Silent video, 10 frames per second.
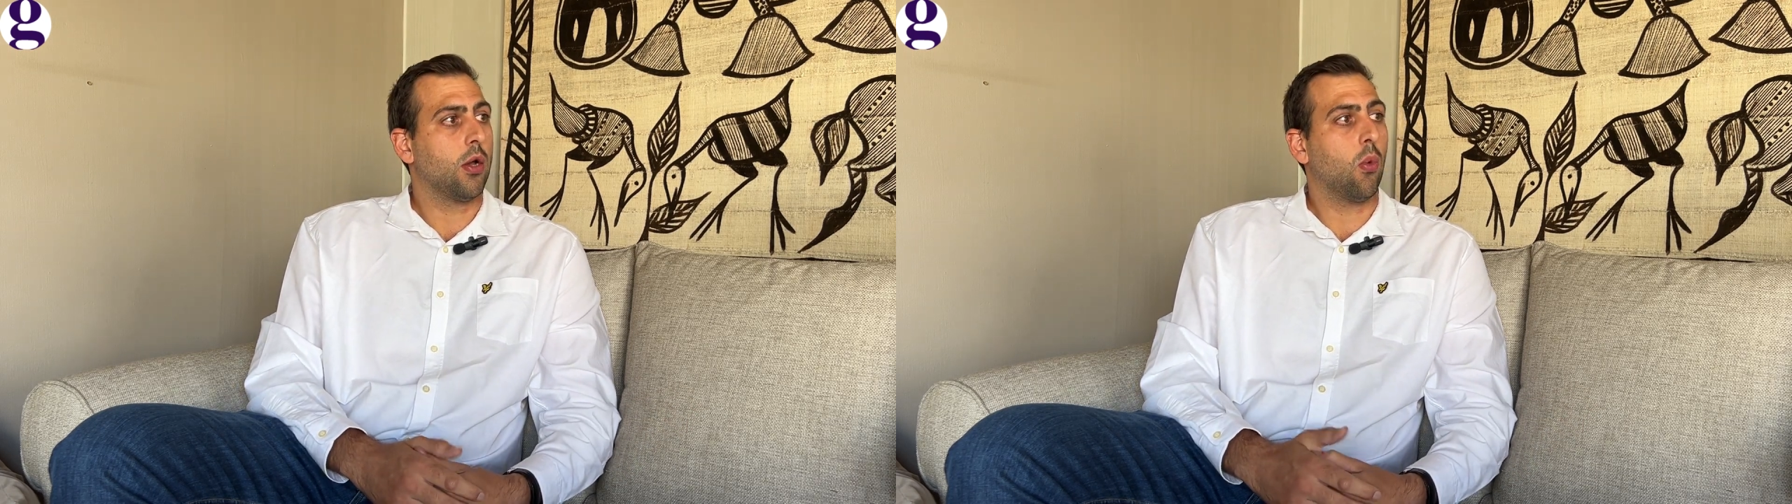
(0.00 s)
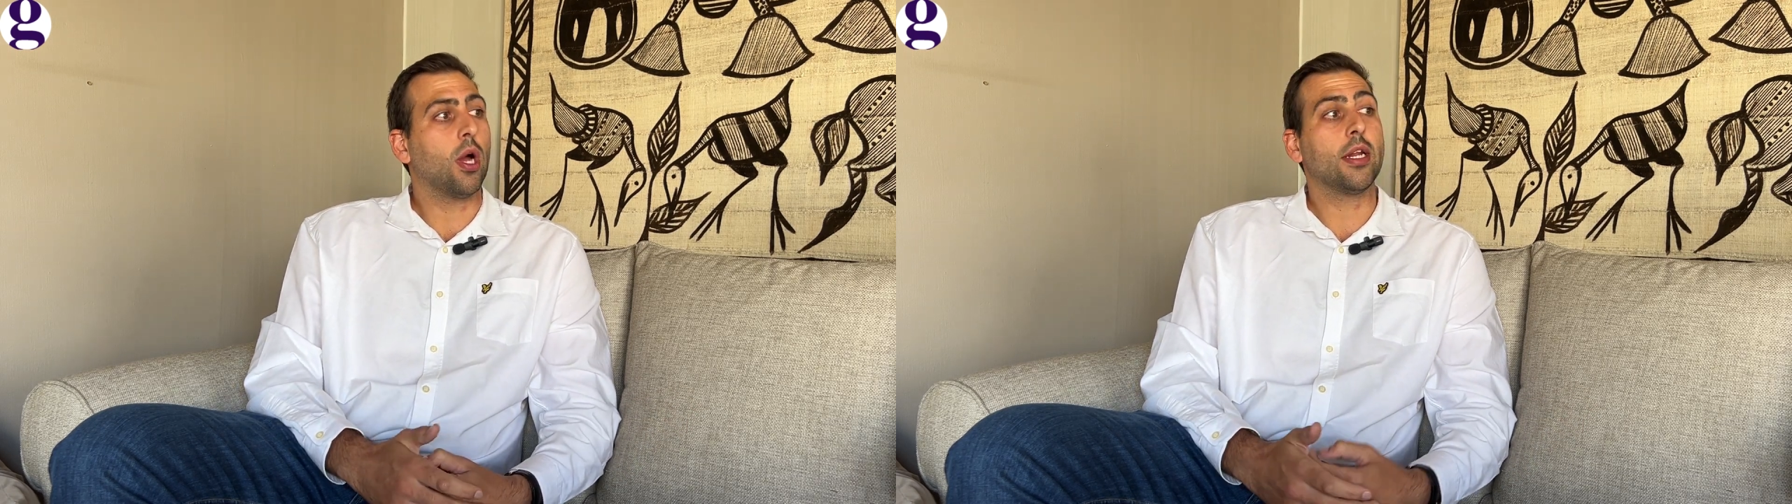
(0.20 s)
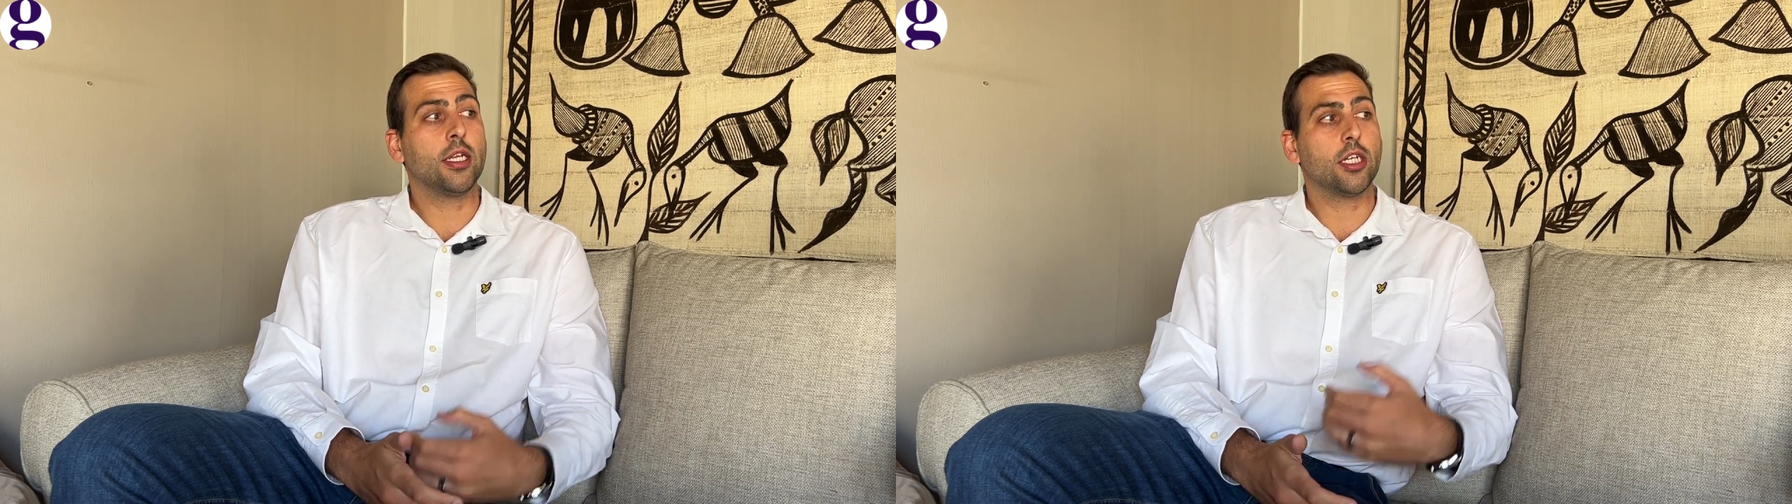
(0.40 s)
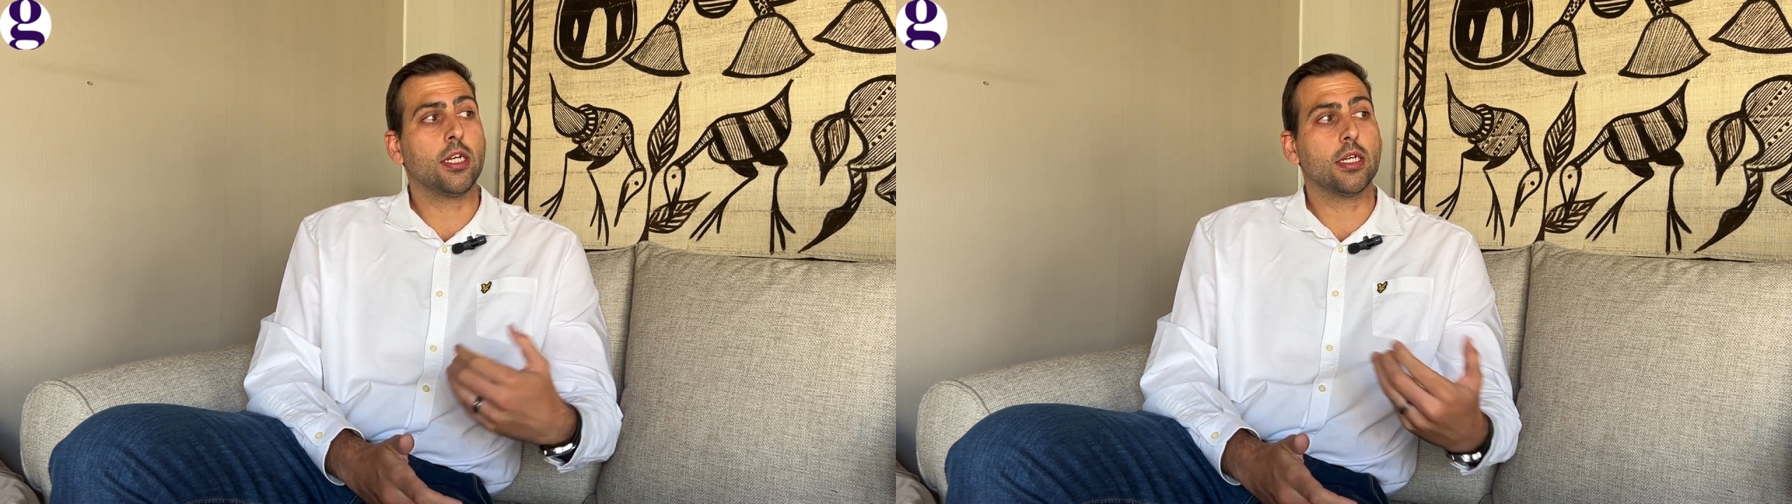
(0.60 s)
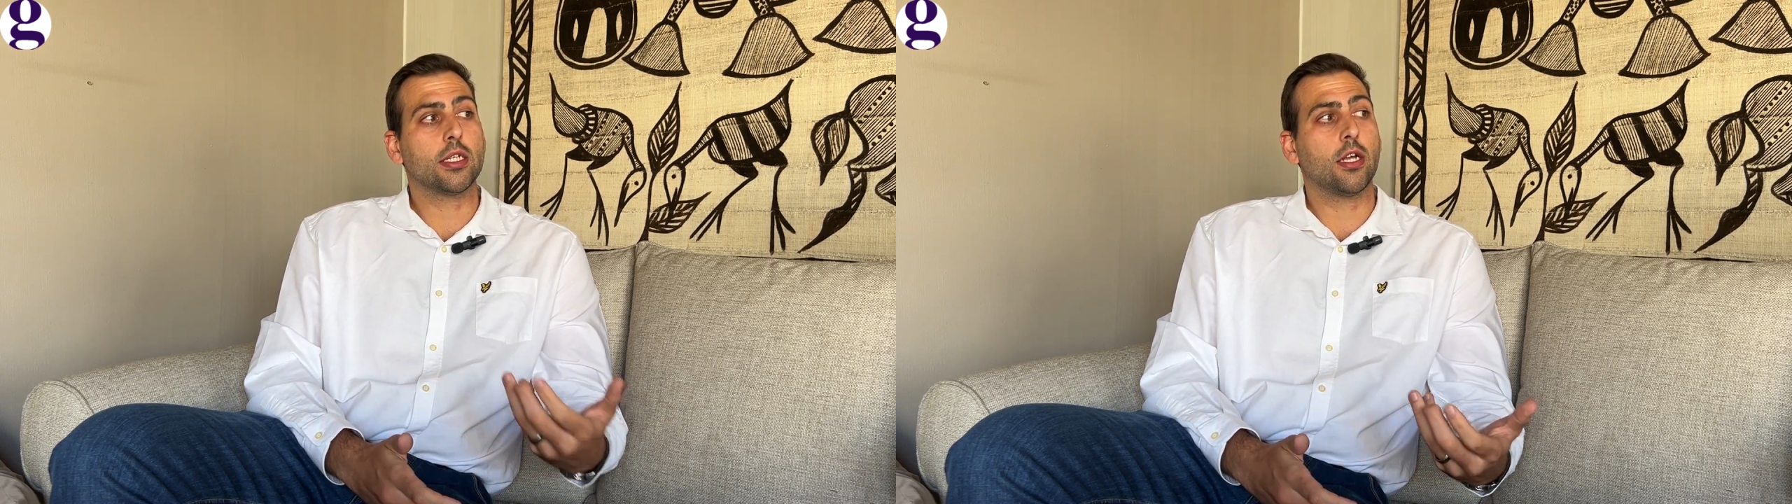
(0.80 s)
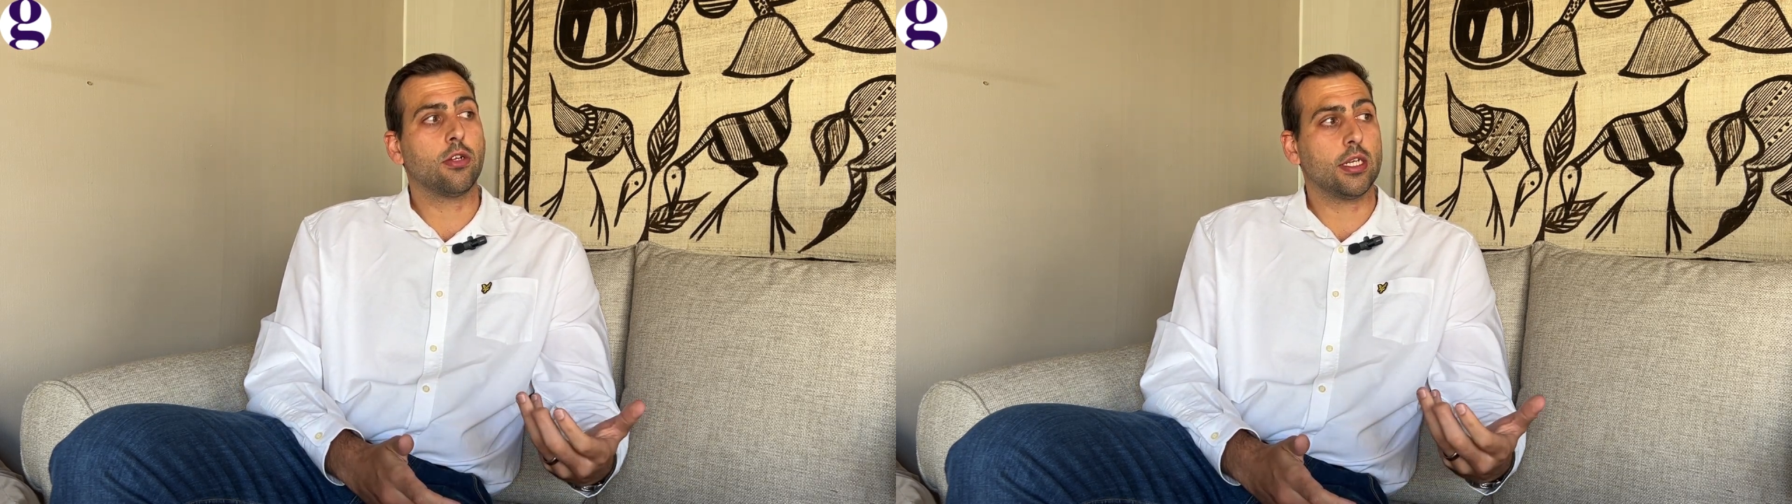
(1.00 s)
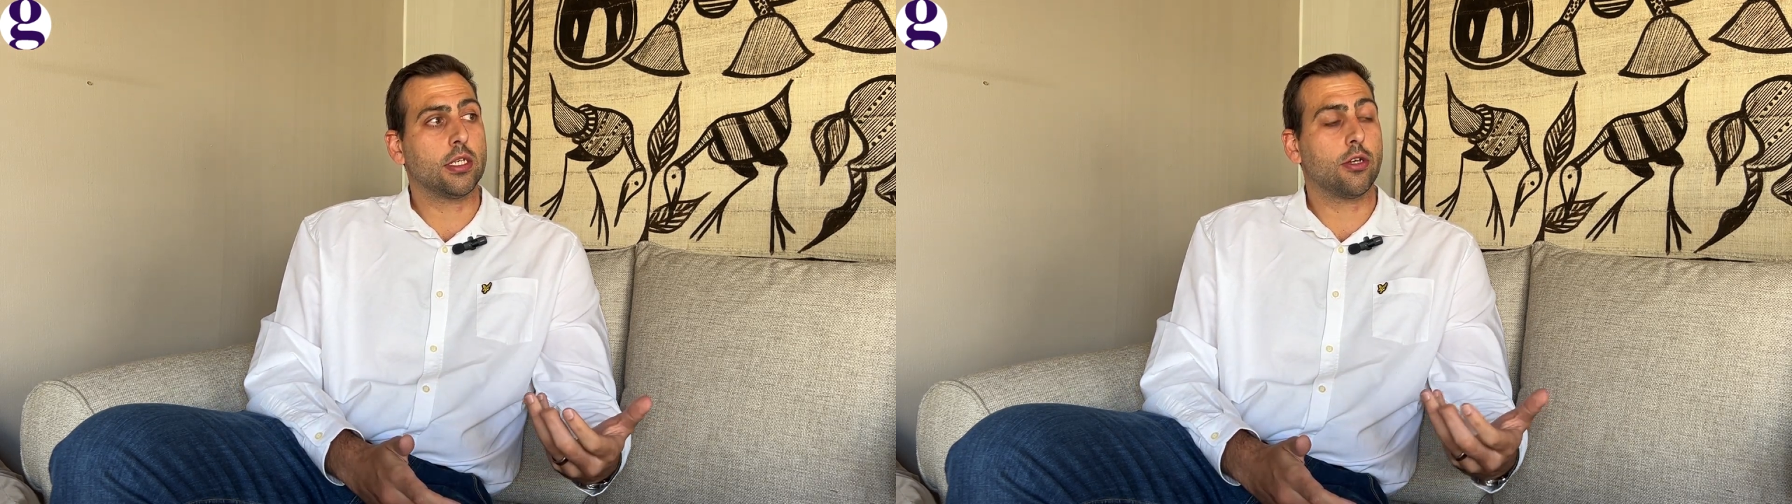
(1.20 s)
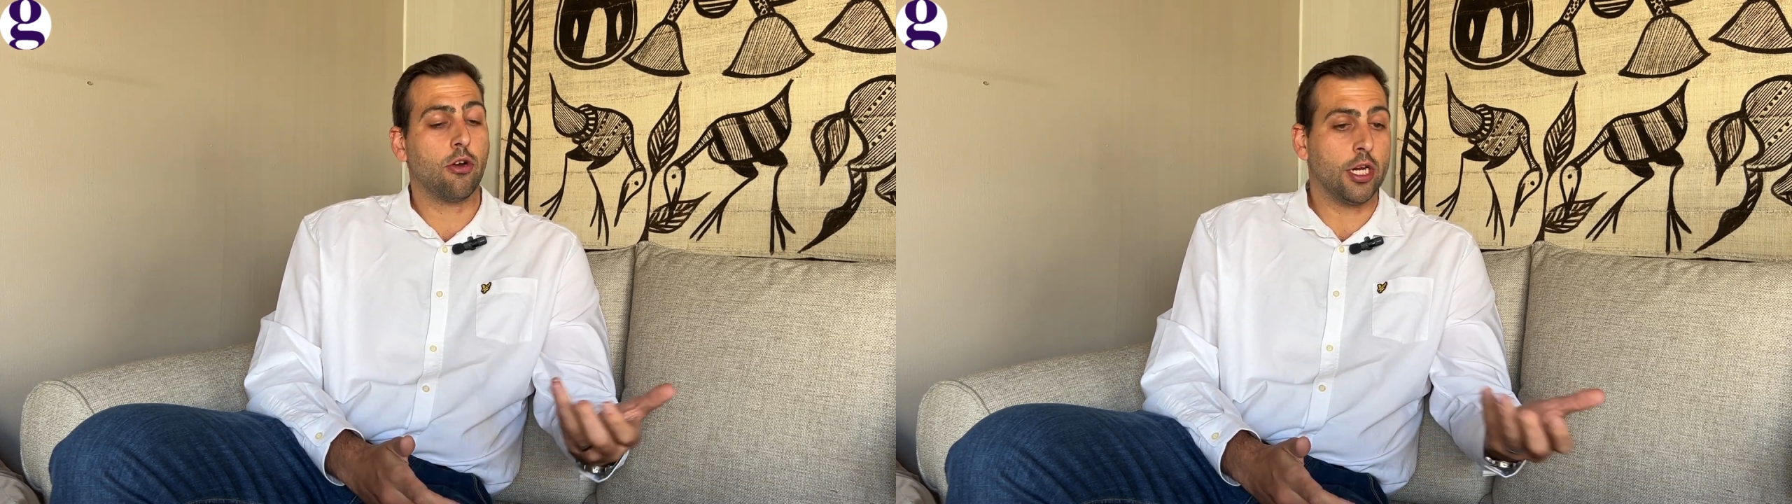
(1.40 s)
One, engineers don't
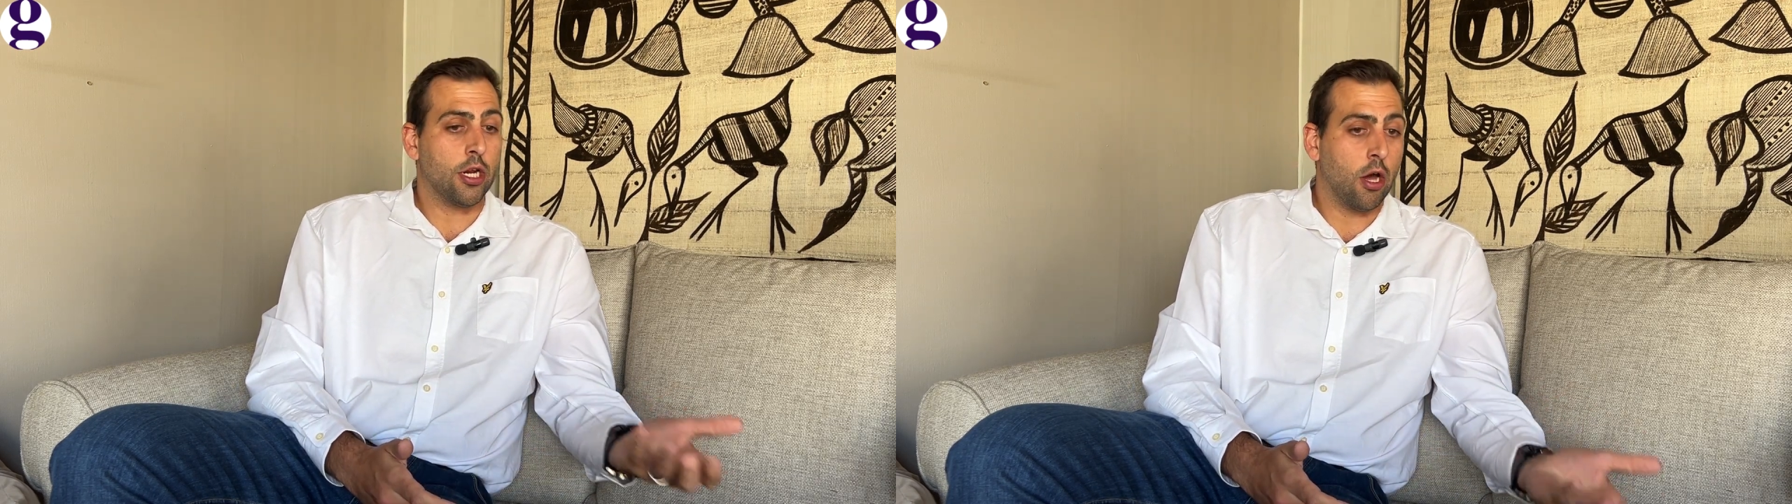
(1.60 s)
necessarily